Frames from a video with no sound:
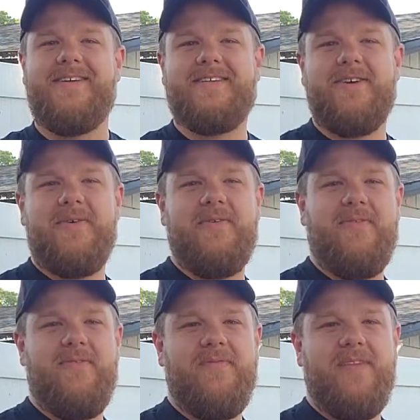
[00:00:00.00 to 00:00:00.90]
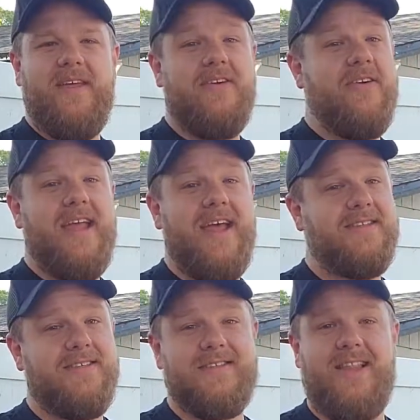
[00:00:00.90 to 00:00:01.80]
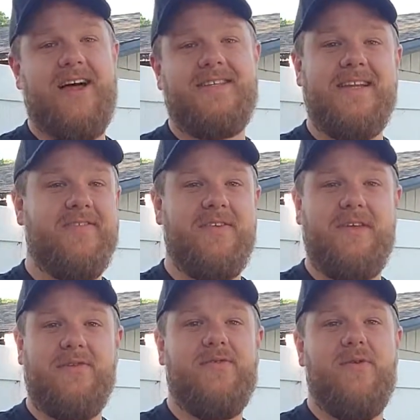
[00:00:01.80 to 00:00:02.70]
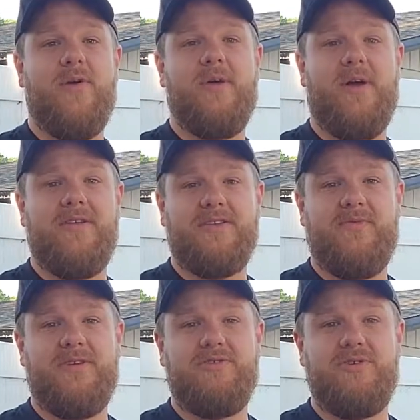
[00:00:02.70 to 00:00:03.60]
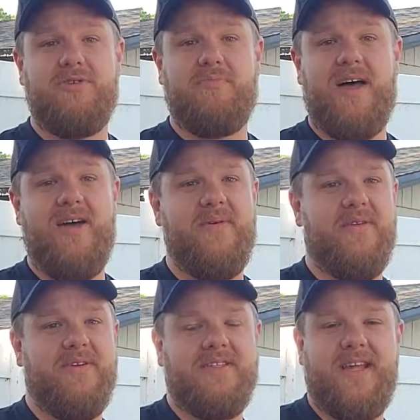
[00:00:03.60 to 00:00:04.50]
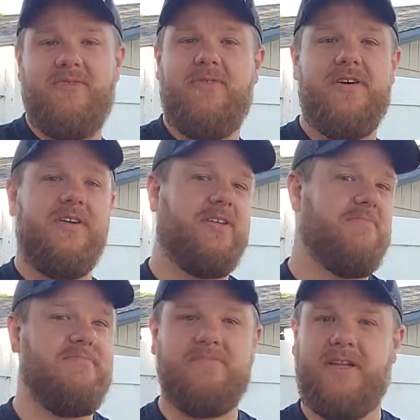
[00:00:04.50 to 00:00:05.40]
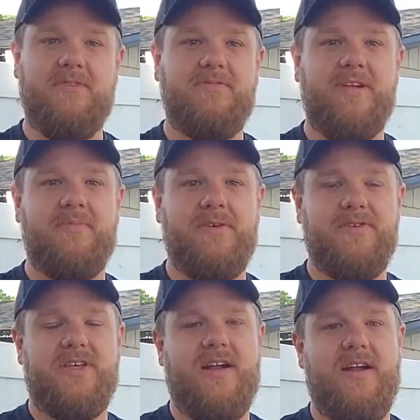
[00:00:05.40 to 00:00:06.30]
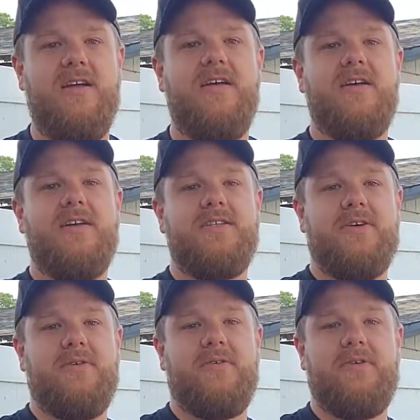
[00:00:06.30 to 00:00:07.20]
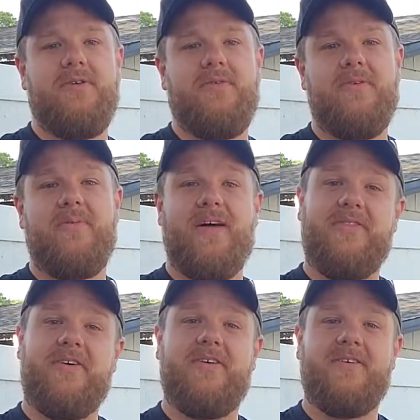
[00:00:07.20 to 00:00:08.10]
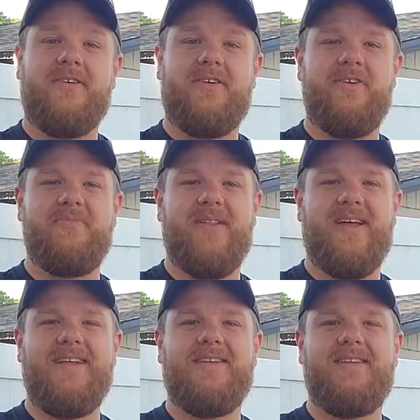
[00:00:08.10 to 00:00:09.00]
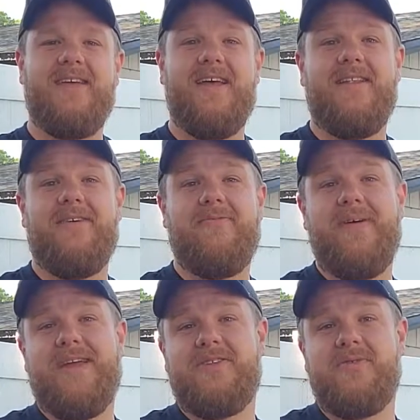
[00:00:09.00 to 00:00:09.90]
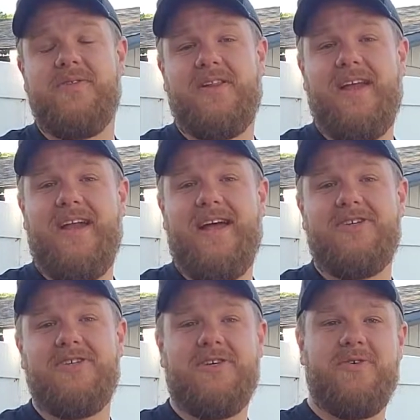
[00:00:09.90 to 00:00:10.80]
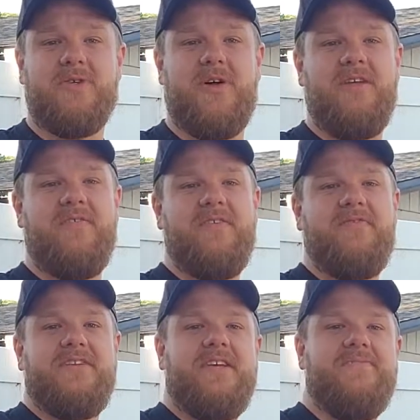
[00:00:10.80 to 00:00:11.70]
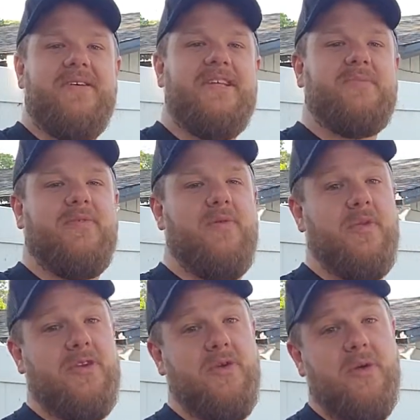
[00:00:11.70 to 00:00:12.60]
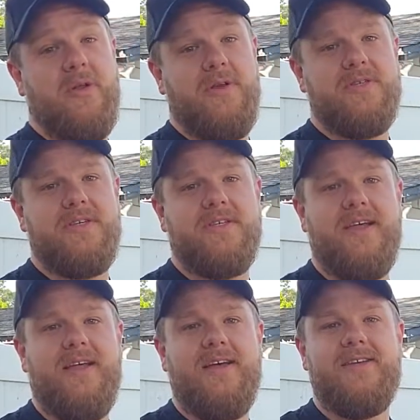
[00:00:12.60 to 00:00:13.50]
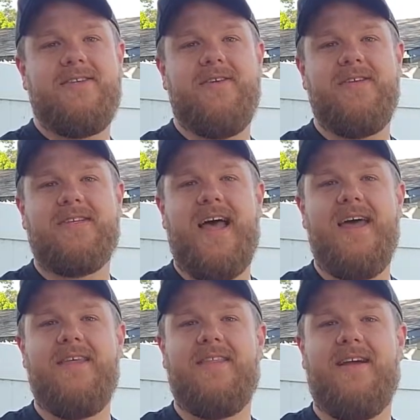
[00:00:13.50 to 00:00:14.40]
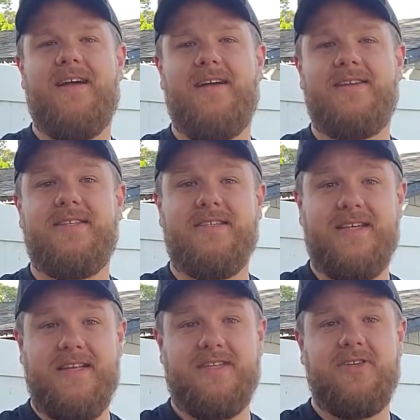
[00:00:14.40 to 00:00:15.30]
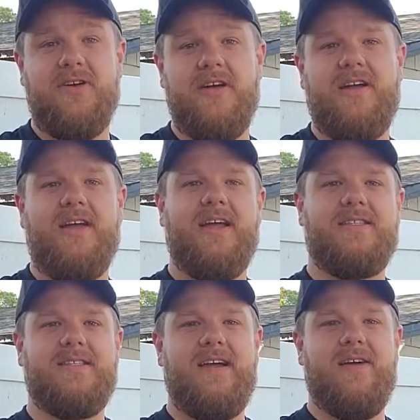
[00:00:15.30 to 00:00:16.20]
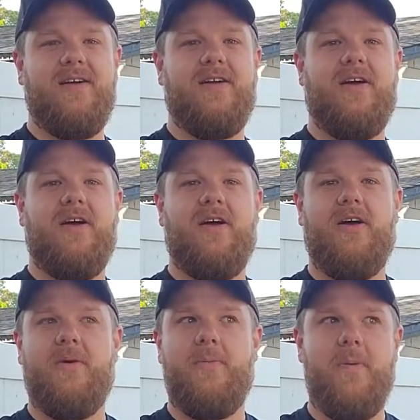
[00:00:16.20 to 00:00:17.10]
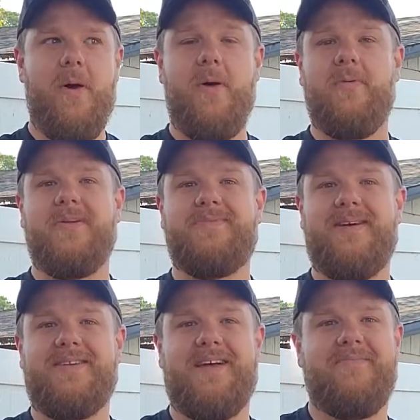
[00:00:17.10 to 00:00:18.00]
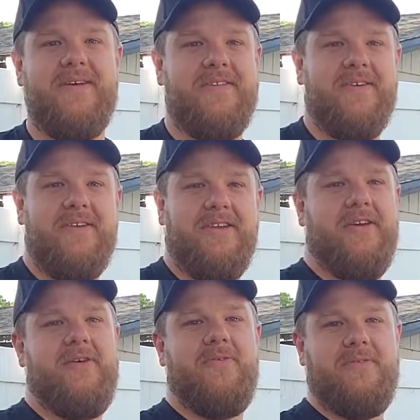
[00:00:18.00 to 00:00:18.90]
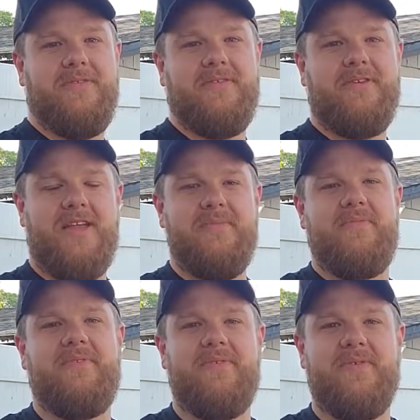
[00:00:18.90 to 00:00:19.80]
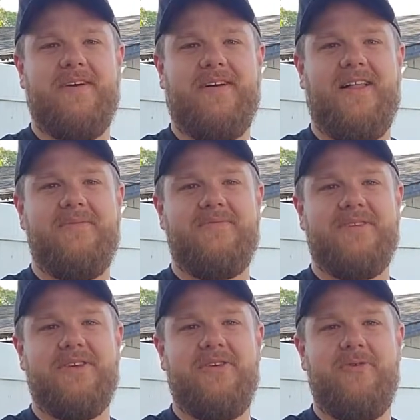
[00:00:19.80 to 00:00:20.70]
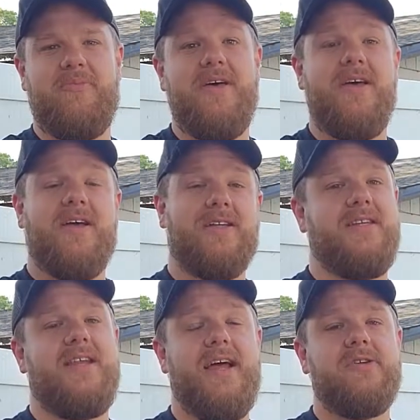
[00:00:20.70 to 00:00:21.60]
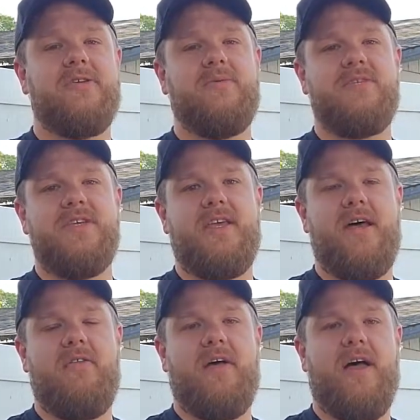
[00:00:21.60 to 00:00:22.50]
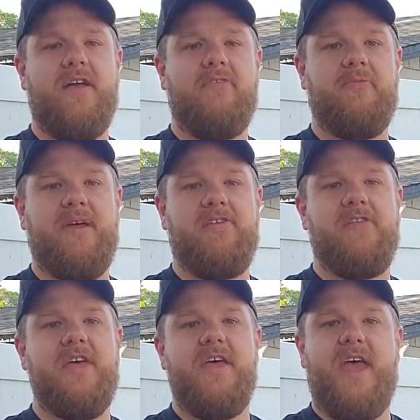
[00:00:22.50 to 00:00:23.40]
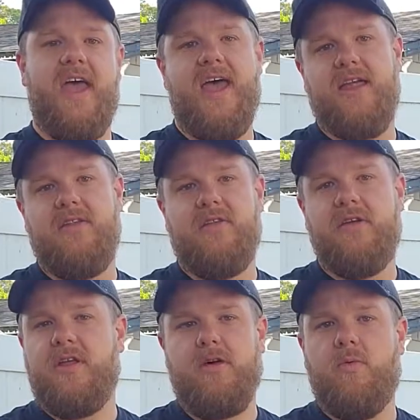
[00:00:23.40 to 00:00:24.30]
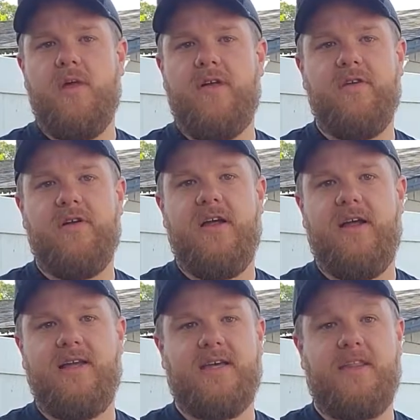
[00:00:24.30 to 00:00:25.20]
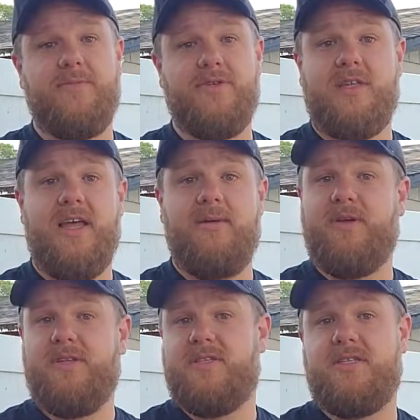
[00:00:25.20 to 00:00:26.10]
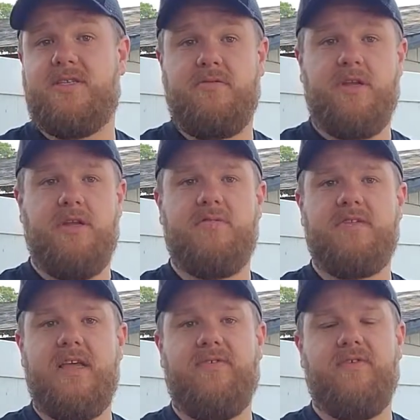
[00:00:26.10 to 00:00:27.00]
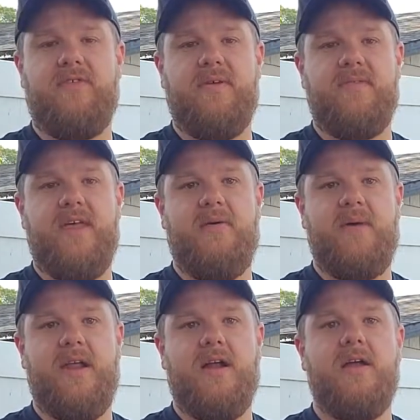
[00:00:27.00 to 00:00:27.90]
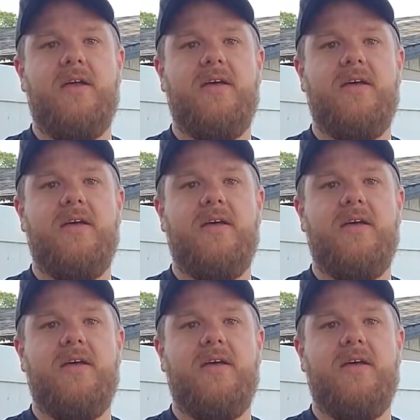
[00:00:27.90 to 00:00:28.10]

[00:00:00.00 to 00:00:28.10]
So it already has the slots and everything for it, regardless of when you choose to buy it, whether it's day one or a couple years later. So we bought the coop light and make it to where the light actually goes on 15 minutes before the door closes. So it's kind of there, since it gets dark, it's there, oh, it's bedtime, and they're gonna go climb up to the coop, because they naturally will seek out the highest space and whatever area's got the most light, because it's safer for them in that manner.